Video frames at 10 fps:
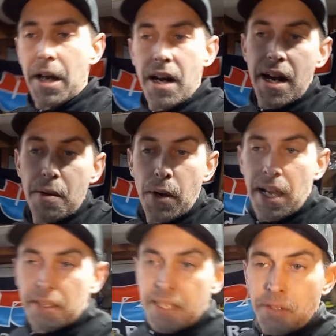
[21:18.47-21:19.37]
my 91
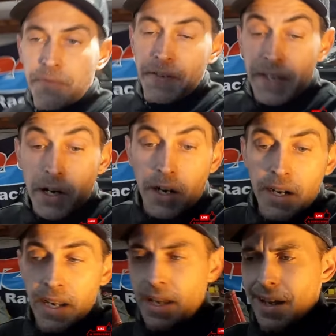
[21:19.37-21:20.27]

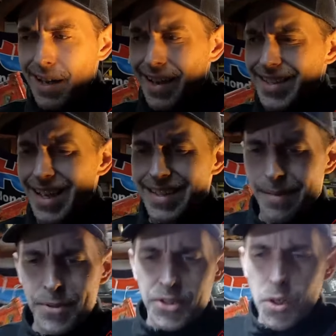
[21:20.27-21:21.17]
LT250R. It's got
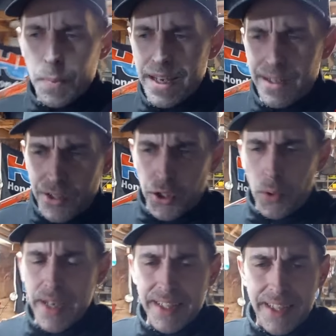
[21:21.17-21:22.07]
some stupid
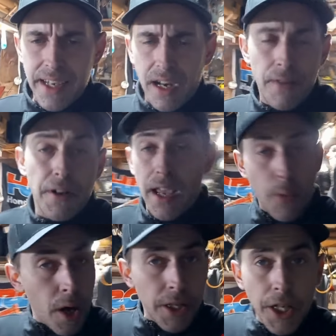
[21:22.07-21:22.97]
Enjoy seat cover. They
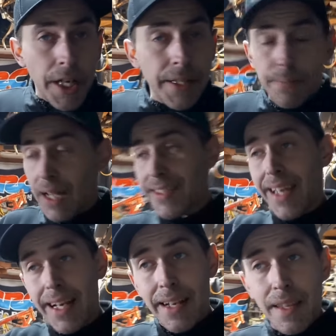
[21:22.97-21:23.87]
work good, not
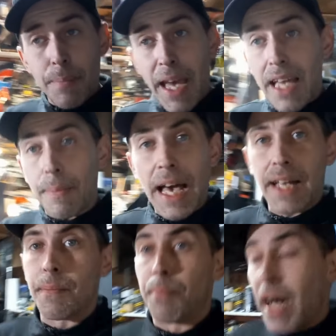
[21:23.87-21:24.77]
saying anything bad about
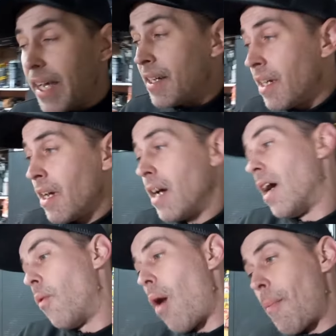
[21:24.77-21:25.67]
them, but
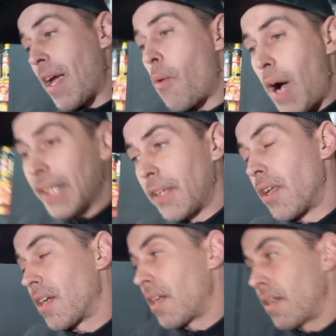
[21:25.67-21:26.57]
I want my quad to
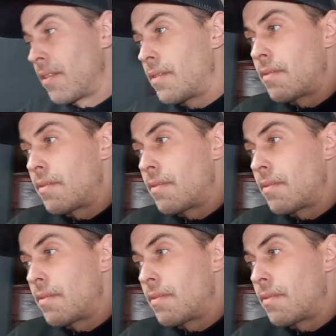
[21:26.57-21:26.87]
look